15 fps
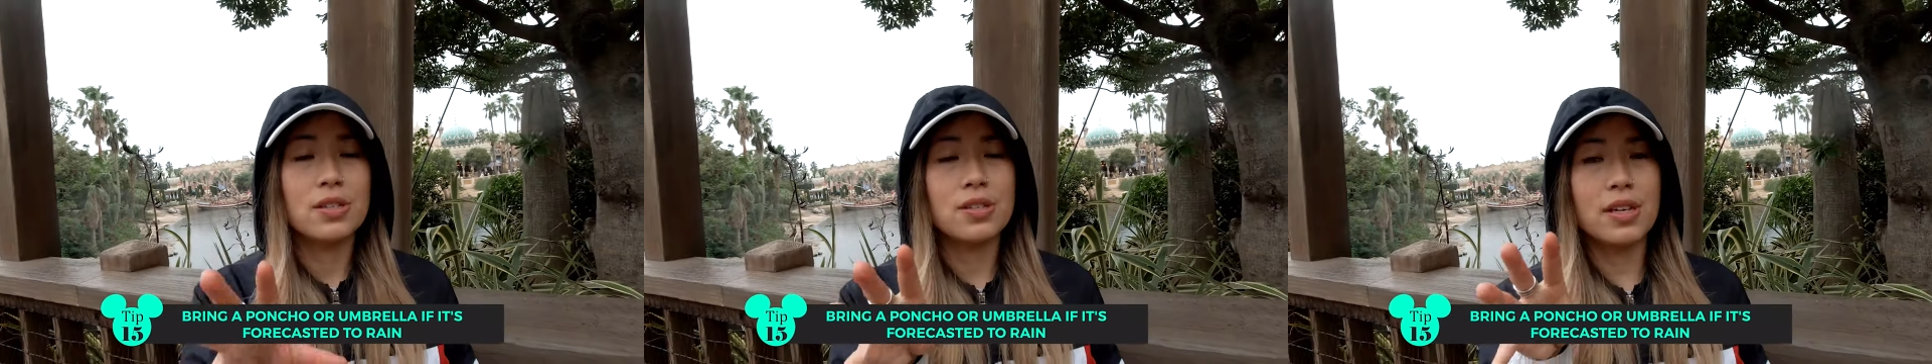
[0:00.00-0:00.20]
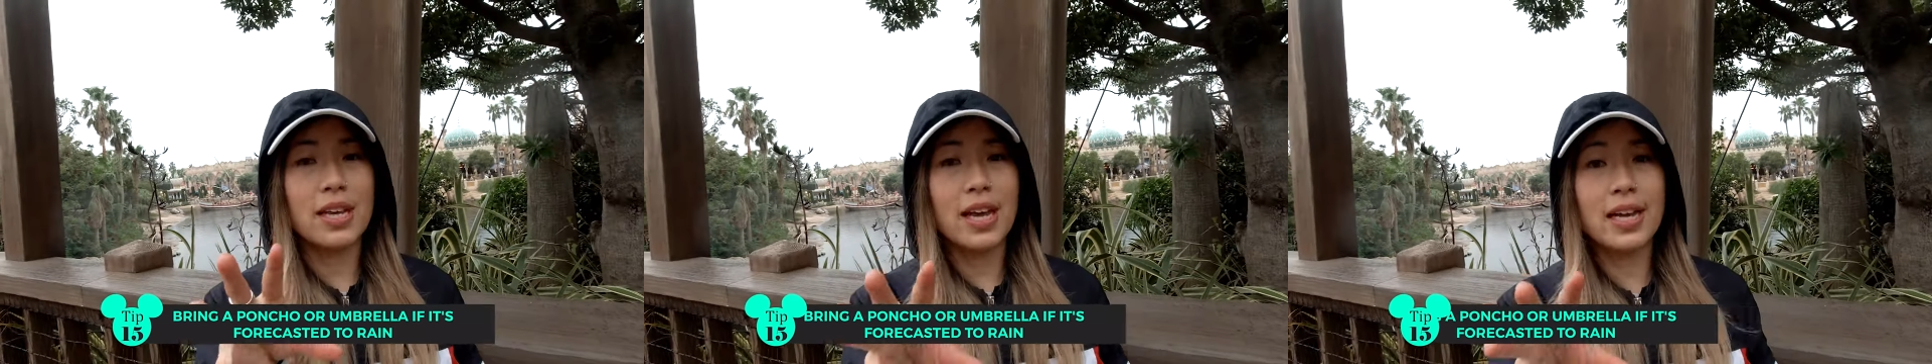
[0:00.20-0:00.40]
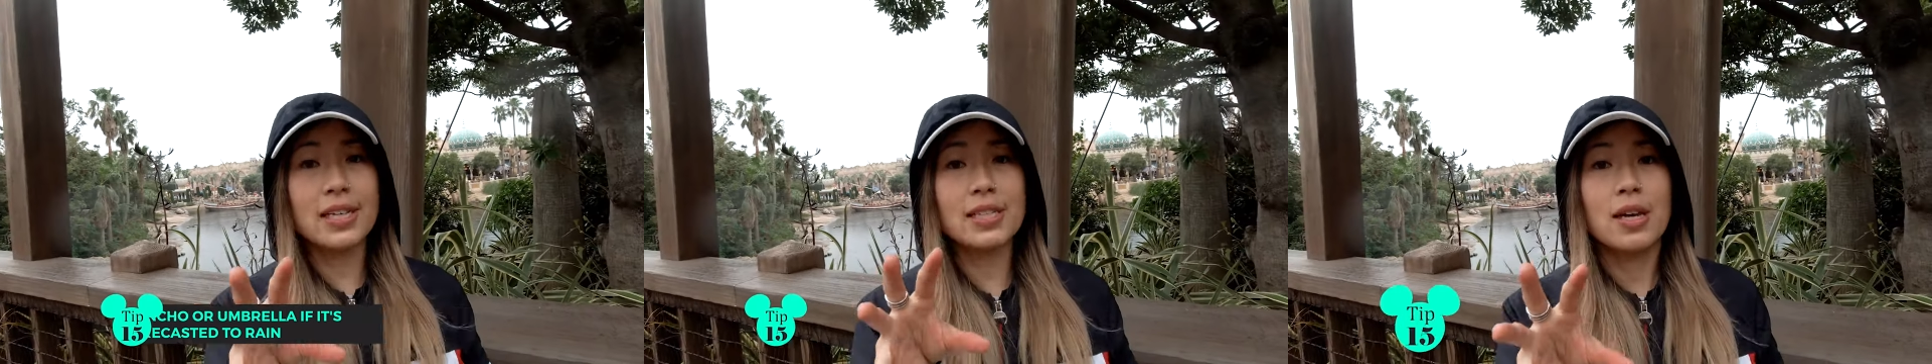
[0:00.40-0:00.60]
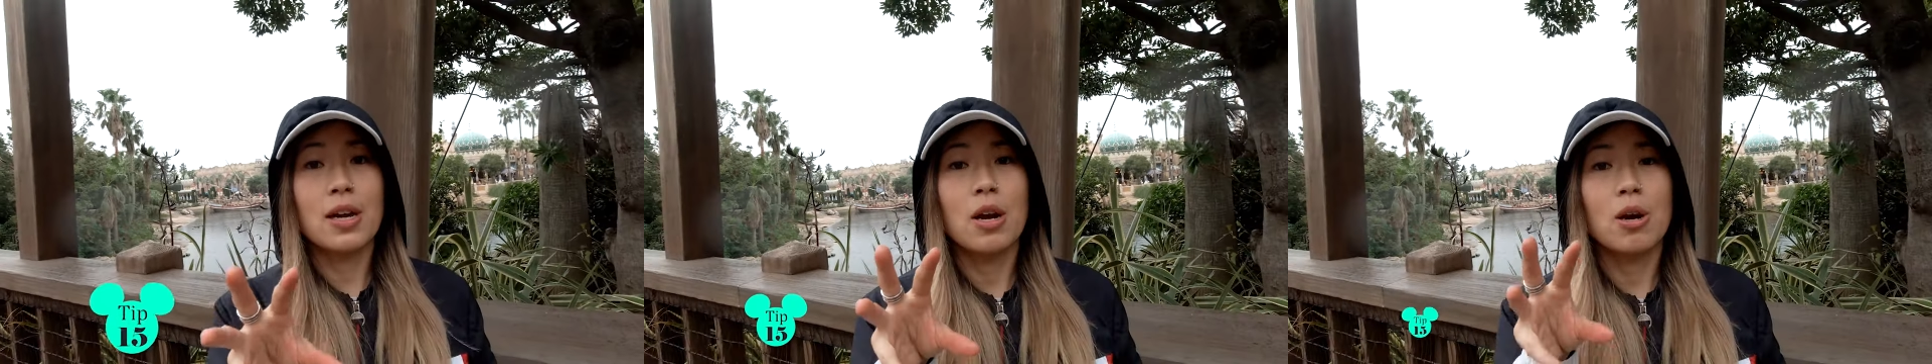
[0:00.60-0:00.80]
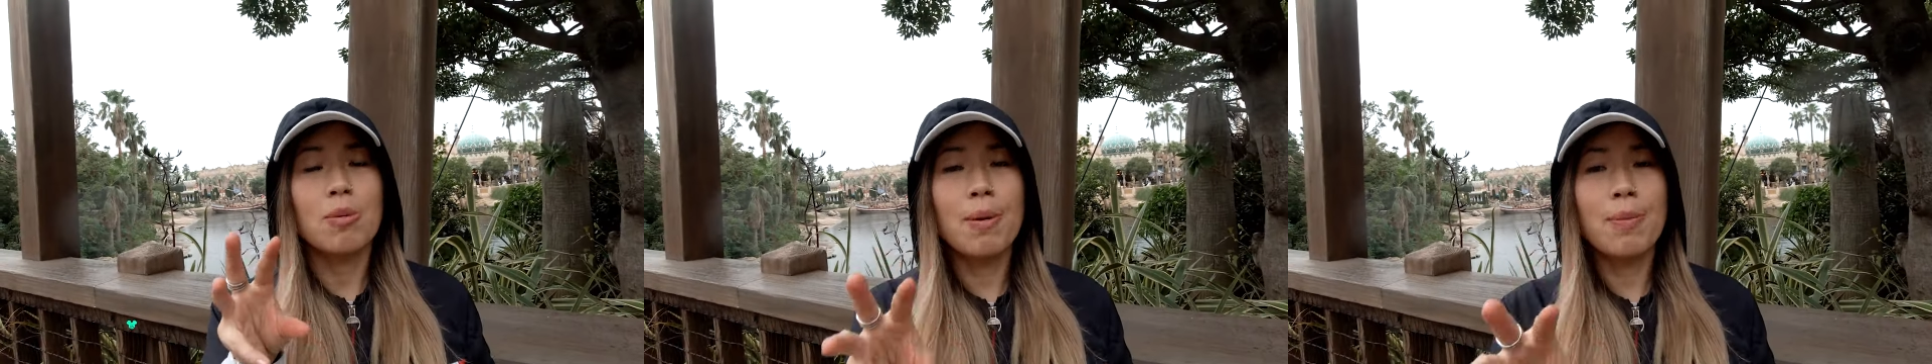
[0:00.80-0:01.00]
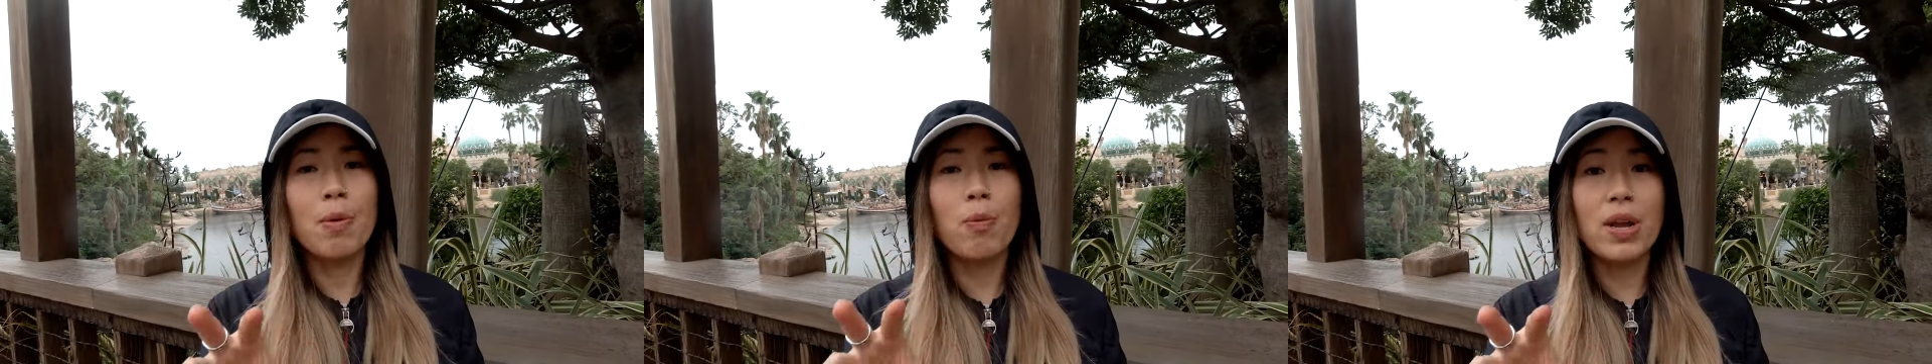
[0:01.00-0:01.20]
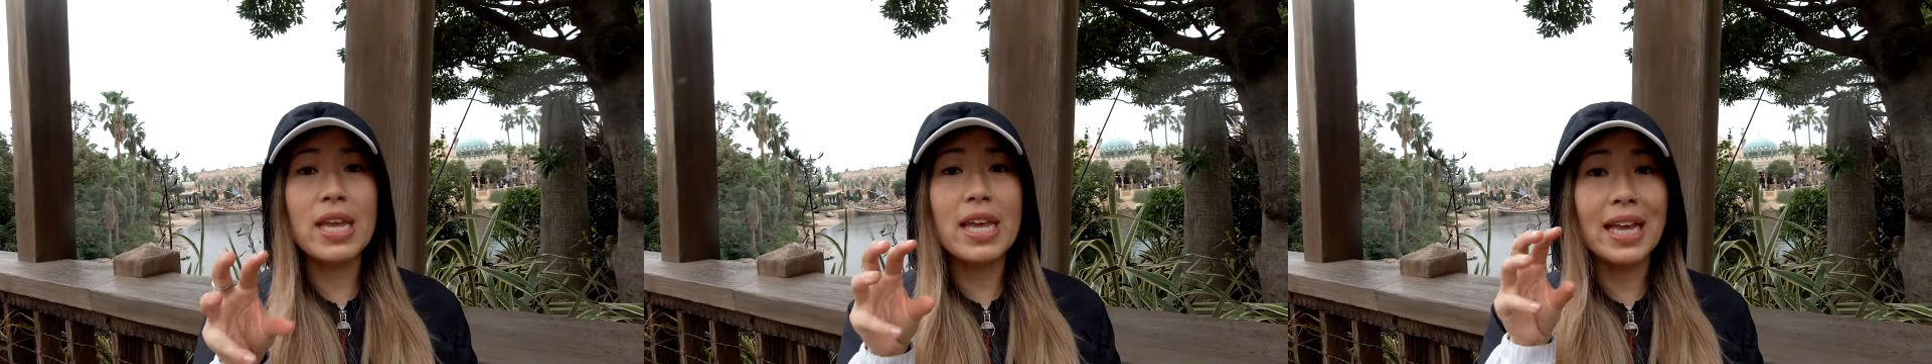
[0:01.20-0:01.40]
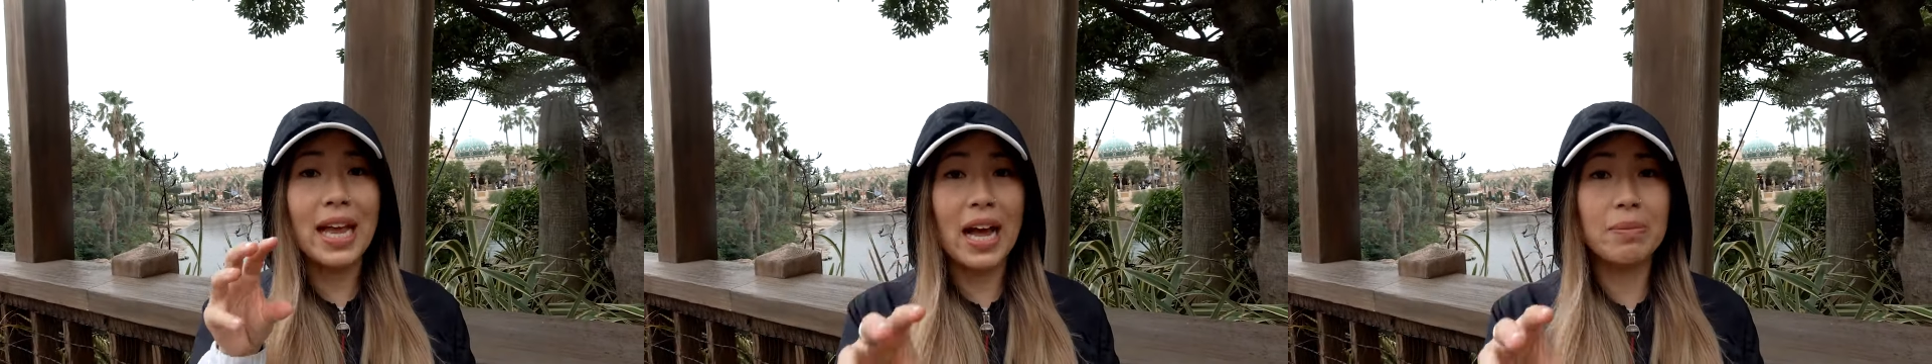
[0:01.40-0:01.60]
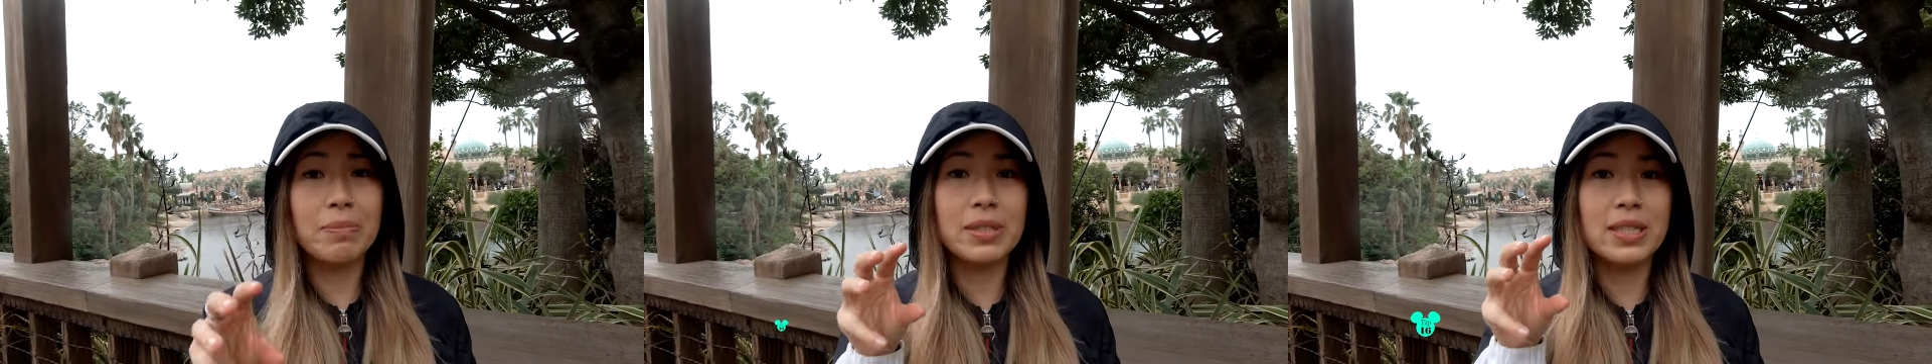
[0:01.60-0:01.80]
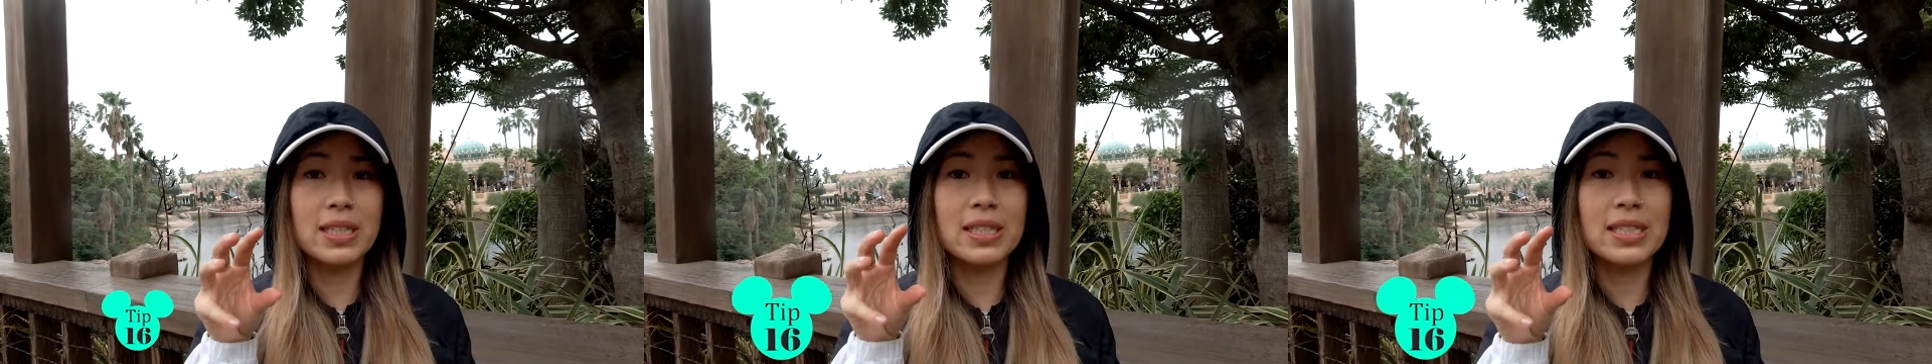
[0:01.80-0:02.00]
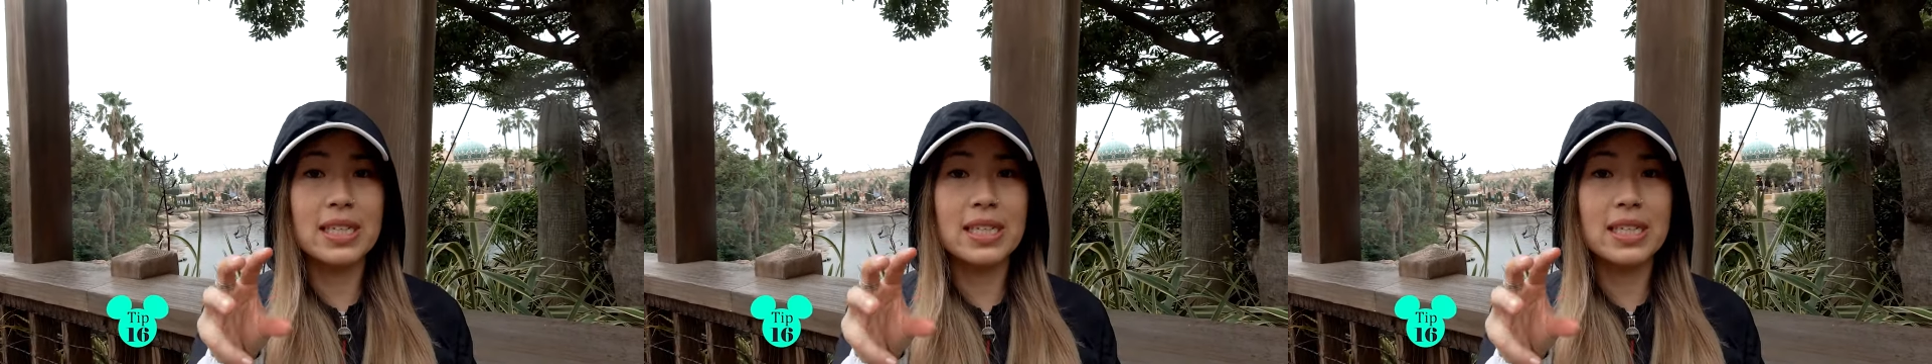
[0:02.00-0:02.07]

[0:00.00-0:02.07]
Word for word: So guys, remember when you come to